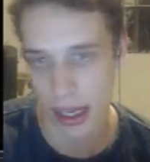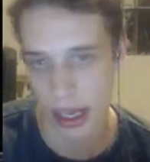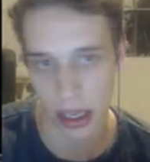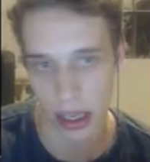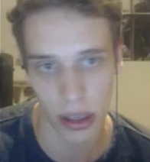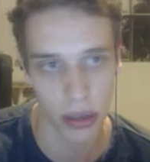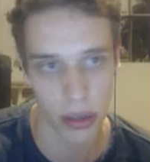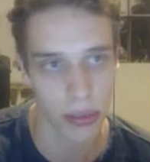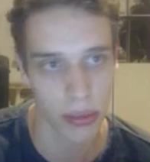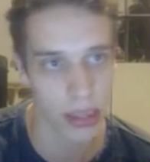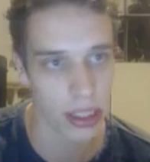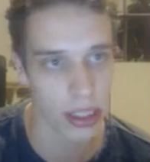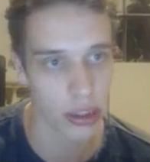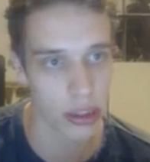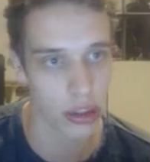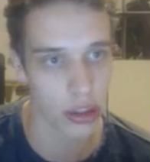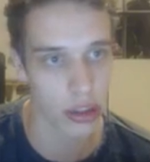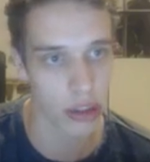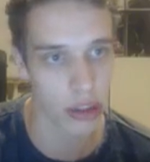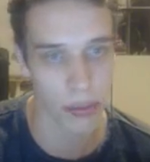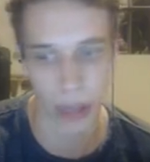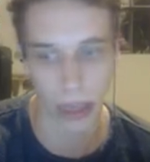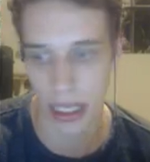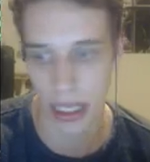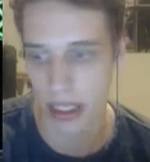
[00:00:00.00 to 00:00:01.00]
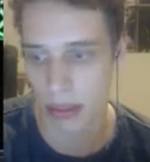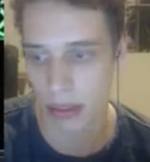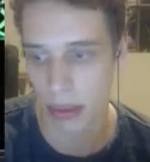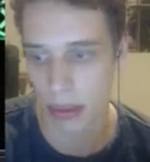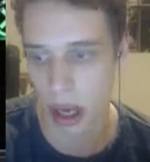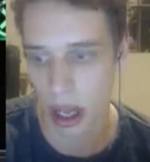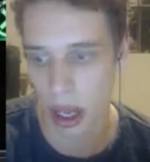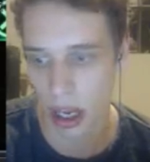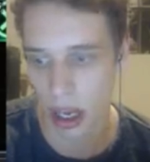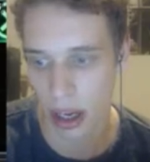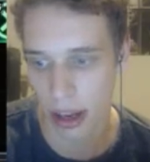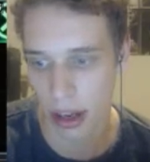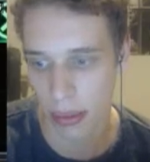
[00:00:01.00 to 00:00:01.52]
home, and you just pick them
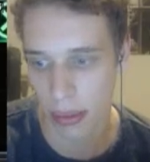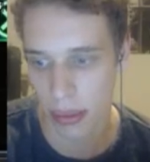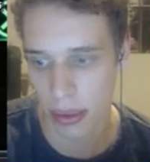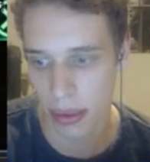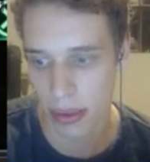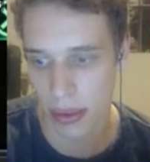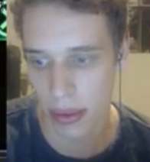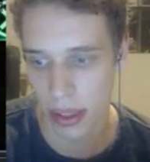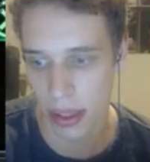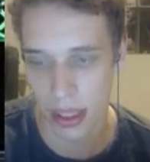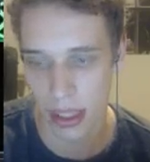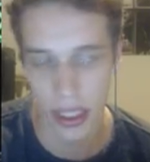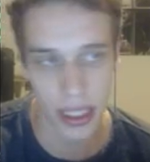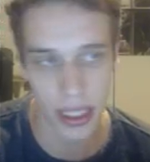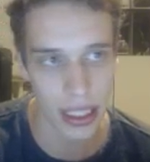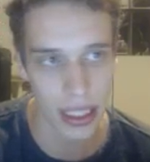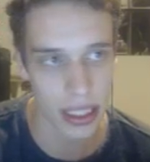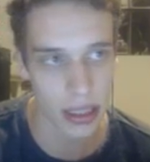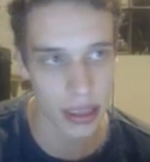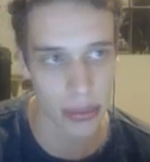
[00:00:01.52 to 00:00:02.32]
all up in the